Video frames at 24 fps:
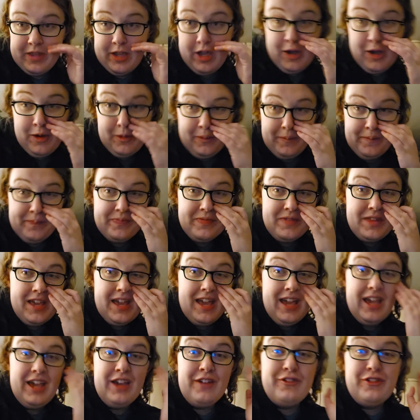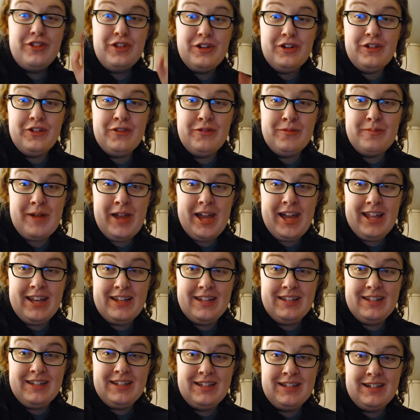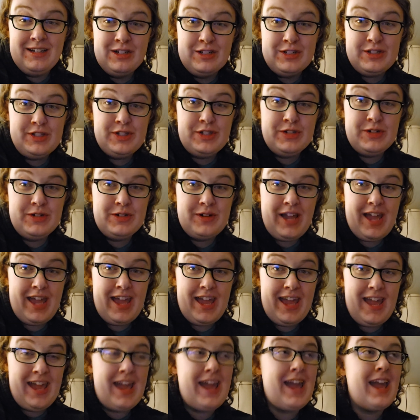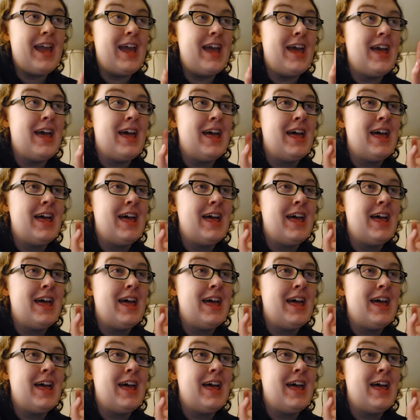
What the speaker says: Oh, if you've been to a